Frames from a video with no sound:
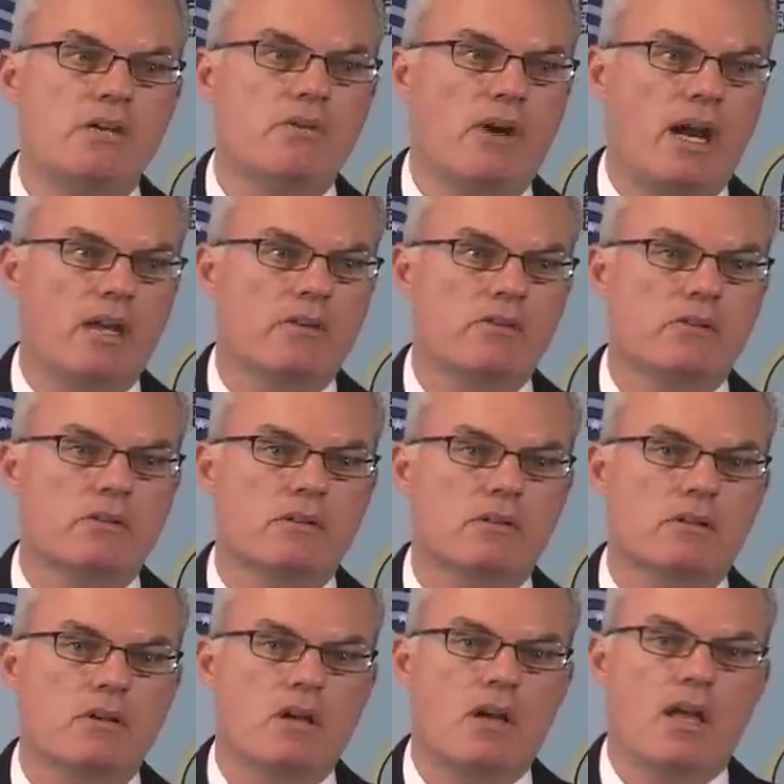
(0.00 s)
grant,
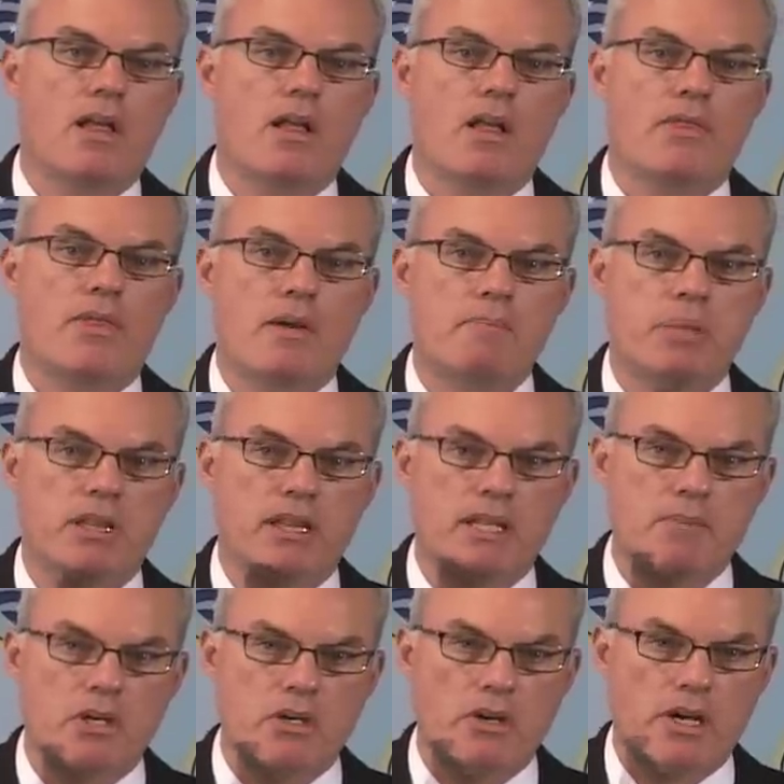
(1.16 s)
the
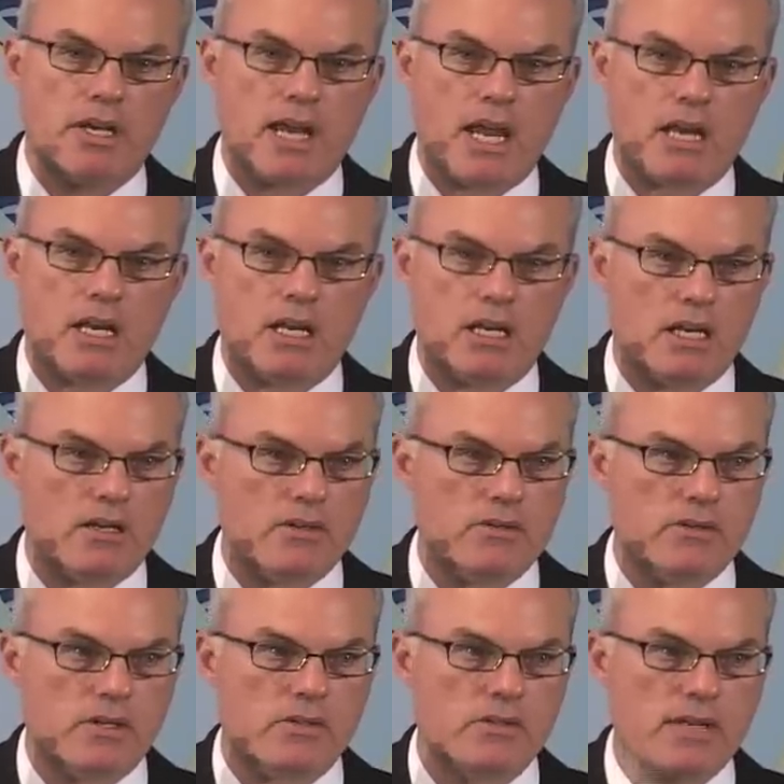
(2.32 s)
preliminary data
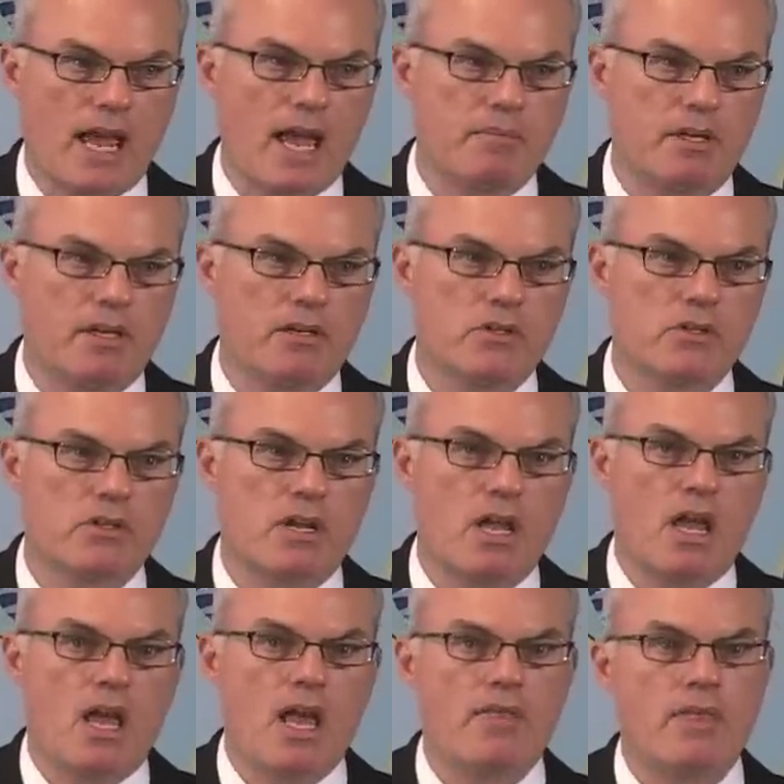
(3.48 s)
is established,
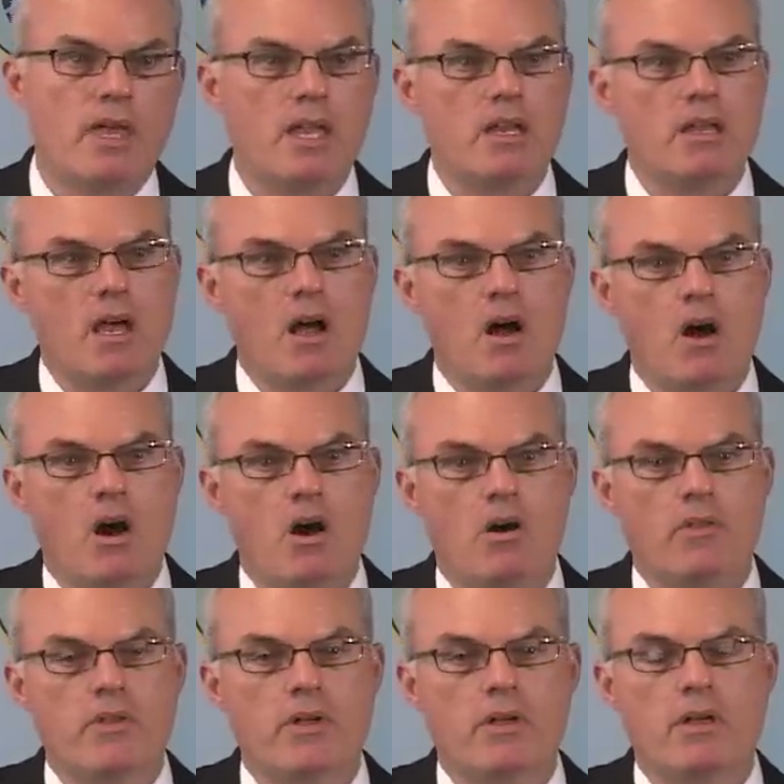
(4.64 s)
and then
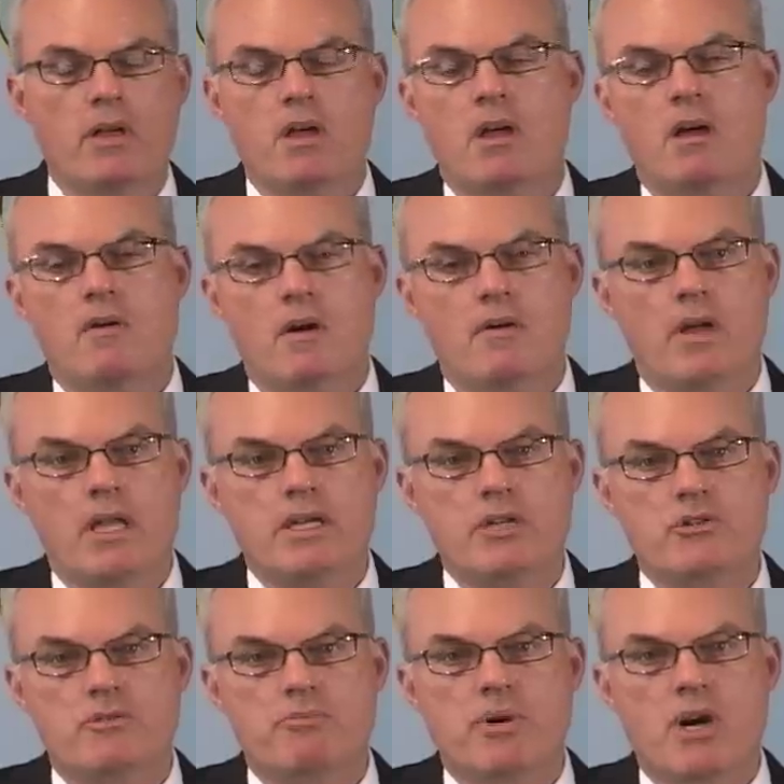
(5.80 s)
all the
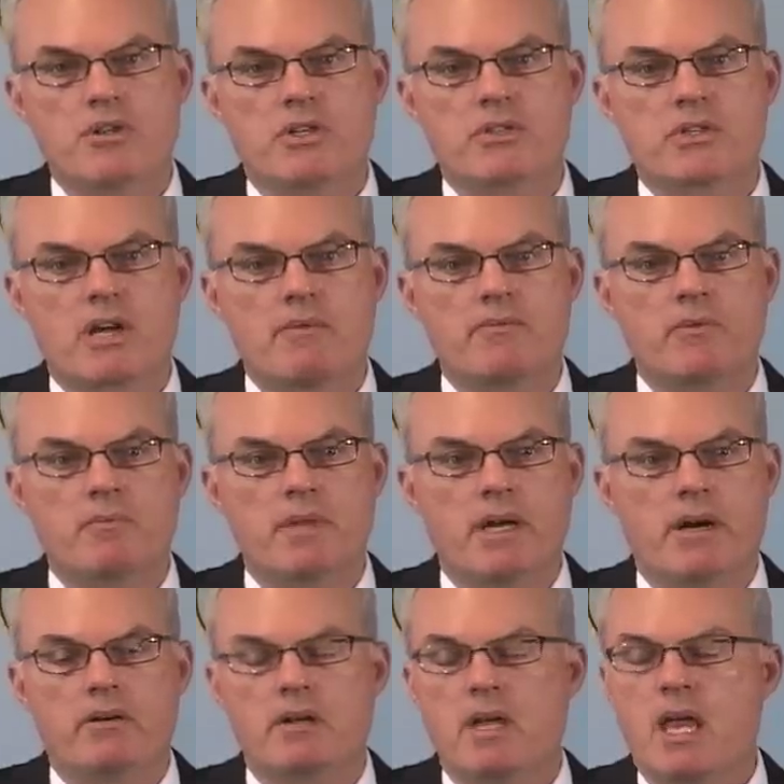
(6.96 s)
additional projects come from
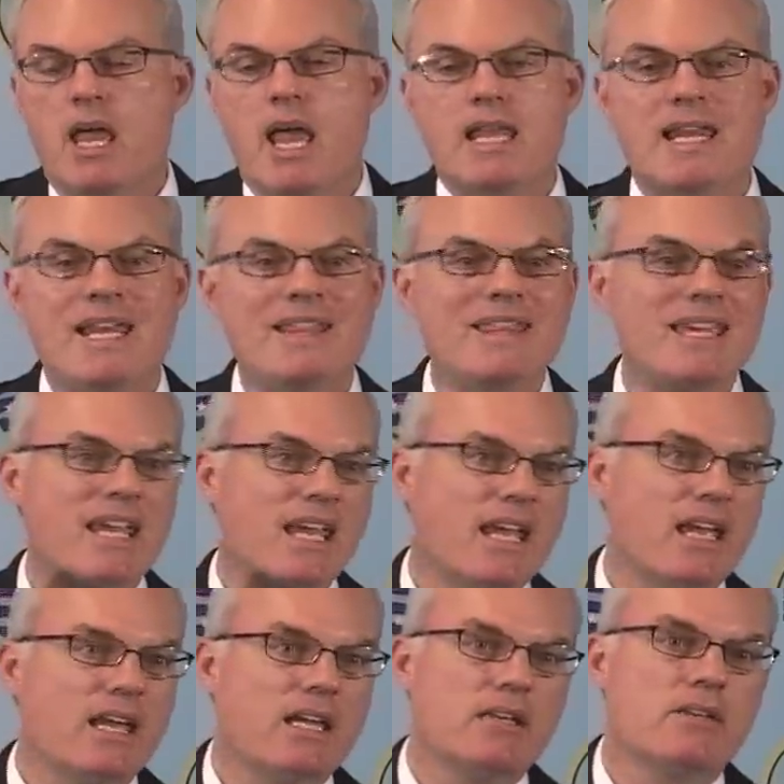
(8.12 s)
there. And in the
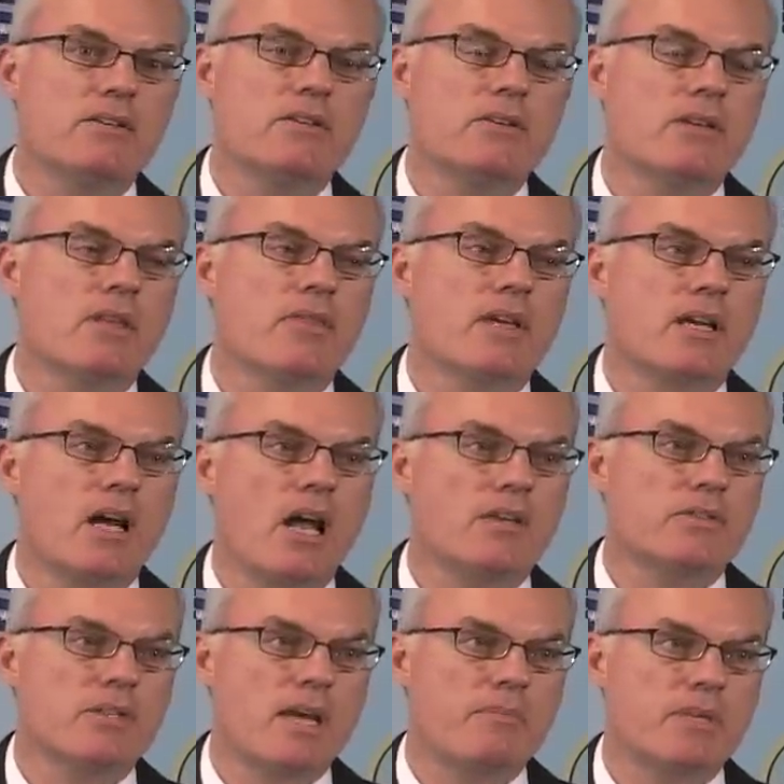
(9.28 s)
end, the
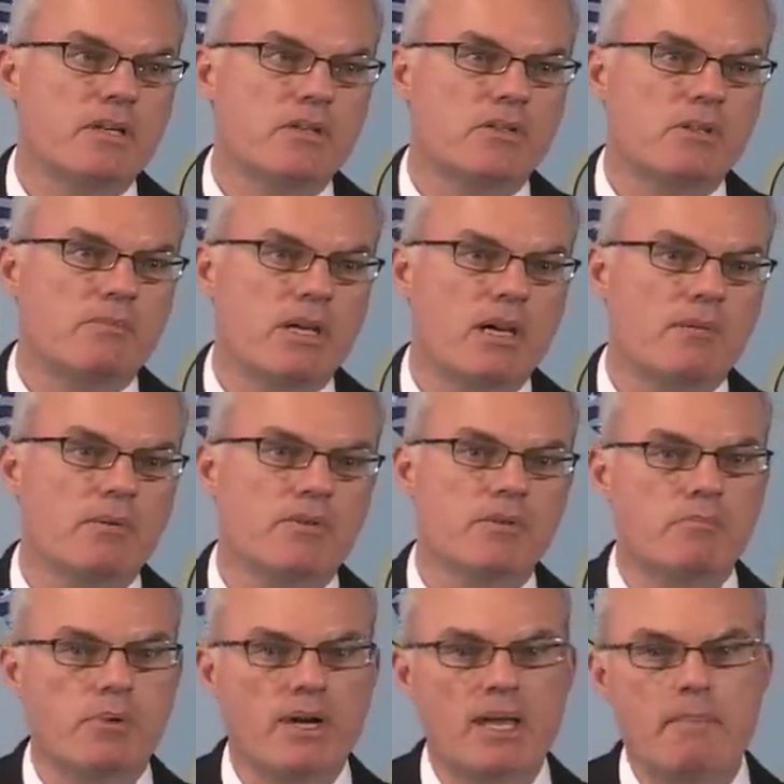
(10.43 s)
concept is to be able to
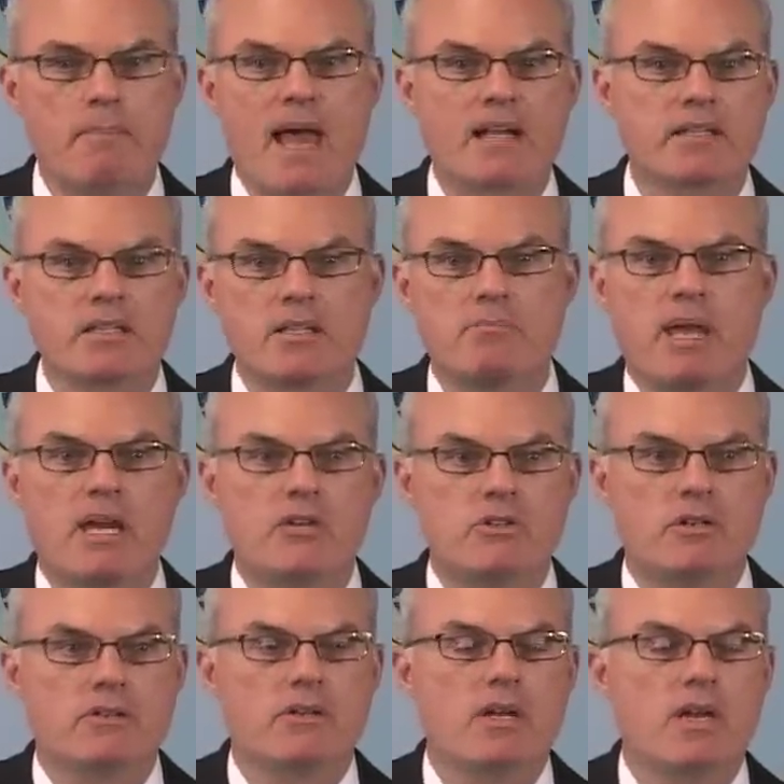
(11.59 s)
bring it back to the patient